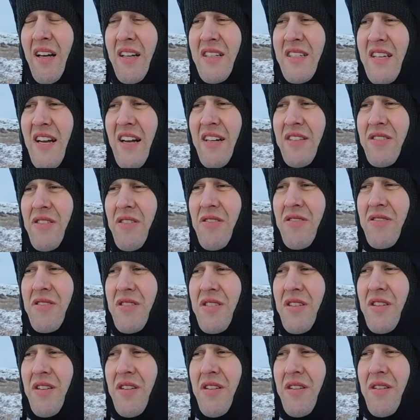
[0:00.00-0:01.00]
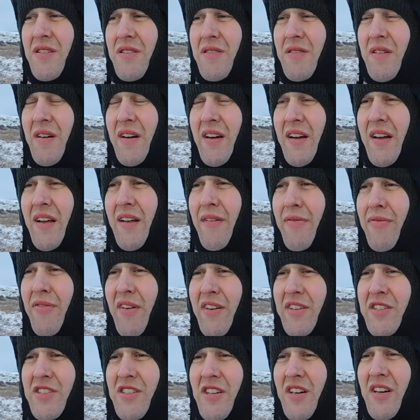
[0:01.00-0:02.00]
Tagged on to a
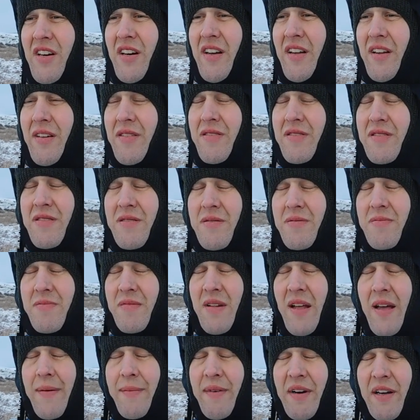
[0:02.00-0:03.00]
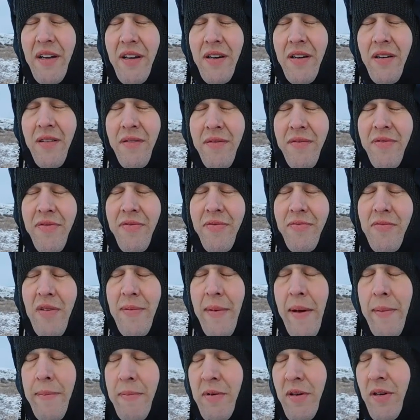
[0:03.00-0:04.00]
French guy whose name I can't
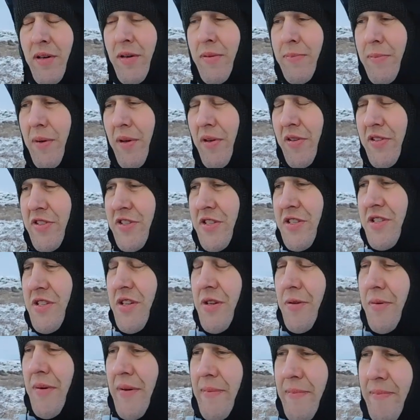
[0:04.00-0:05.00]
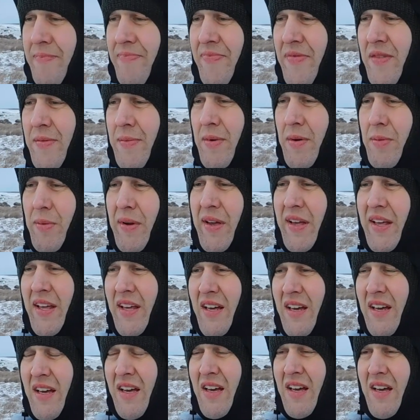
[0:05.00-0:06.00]
remember, apologies to him, but we
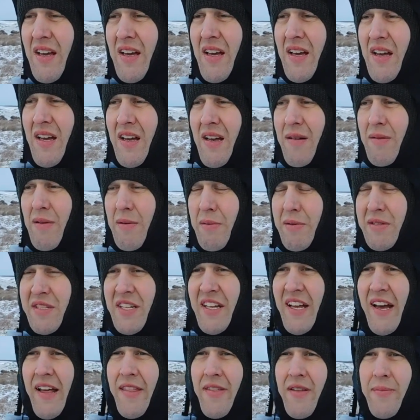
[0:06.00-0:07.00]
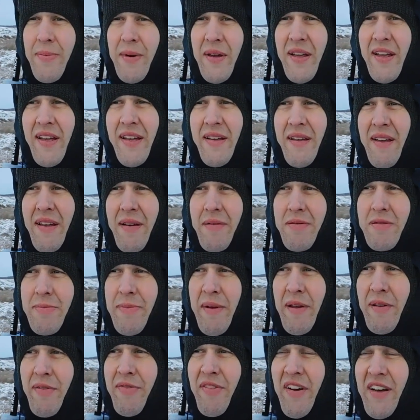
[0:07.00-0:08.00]
were together, but he was a
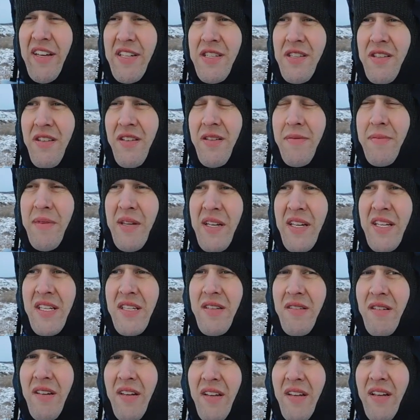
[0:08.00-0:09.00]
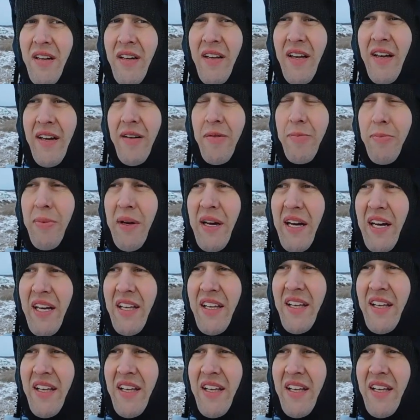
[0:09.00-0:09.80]
bit faster than me, so I held back.